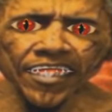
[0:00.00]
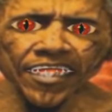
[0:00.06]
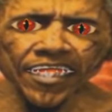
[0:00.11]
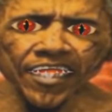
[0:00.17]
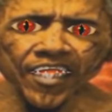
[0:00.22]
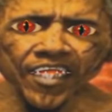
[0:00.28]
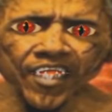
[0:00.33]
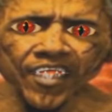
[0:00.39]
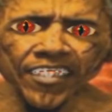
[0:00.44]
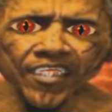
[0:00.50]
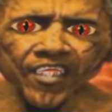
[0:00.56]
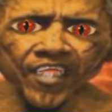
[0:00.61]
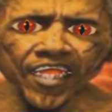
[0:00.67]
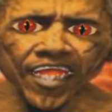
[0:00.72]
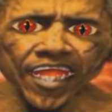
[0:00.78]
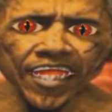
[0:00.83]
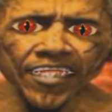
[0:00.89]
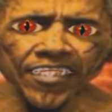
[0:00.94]
That
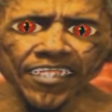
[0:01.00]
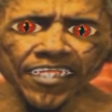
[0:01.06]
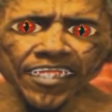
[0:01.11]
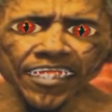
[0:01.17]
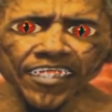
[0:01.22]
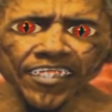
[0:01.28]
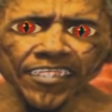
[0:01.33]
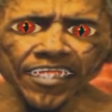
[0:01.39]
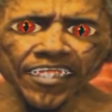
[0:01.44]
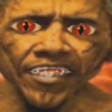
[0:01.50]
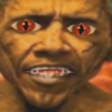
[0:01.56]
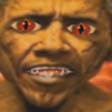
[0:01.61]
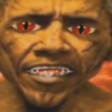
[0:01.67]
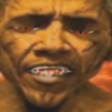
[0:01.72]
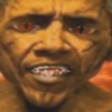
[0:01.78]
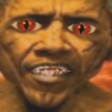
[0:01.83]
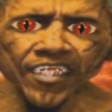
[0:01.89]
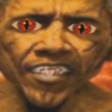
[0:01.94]
betrayal is a matter
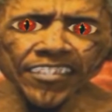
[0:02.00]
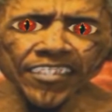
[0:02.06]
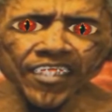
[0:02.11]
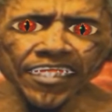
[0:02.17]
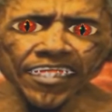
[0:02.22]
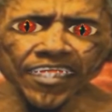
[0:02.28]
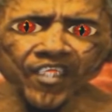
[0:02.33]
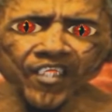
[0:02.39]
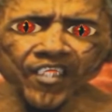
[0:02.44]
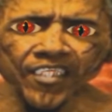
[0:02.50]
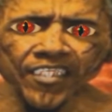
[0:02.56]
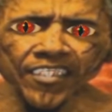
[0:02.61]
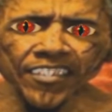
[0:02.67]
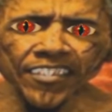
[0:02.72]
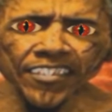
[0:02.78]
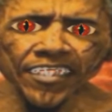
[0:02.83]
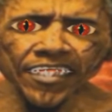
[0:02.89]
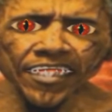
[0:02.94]
of national
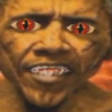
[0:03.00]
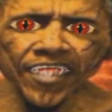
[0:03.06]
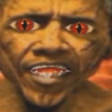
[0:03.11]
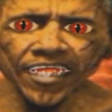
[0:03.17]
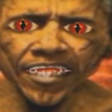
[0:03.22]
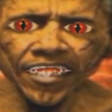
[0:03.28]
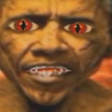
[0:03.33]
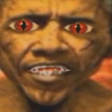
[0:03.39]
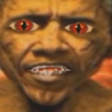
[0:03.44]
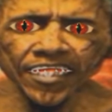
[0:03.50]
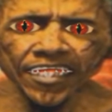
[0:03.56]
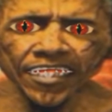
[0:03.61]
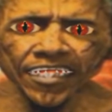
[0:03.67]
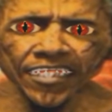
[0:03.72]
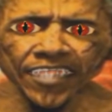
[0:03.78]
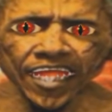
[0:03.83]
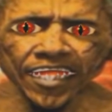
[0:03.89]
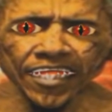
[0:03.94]
security. My fellow
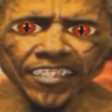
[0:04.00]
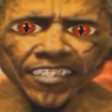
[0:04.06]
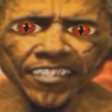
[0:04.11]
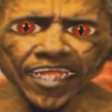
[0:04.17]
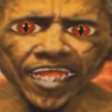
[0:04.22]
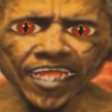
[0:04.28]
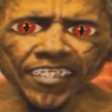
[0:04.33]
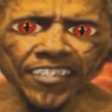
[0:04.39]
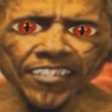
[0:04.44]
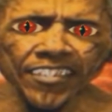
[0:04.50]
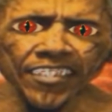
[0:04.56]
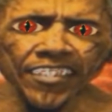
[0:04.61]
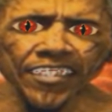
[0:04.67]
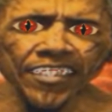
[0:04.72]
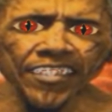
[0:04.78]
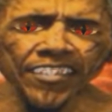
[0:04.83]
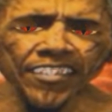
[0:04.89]
Americans, I am confident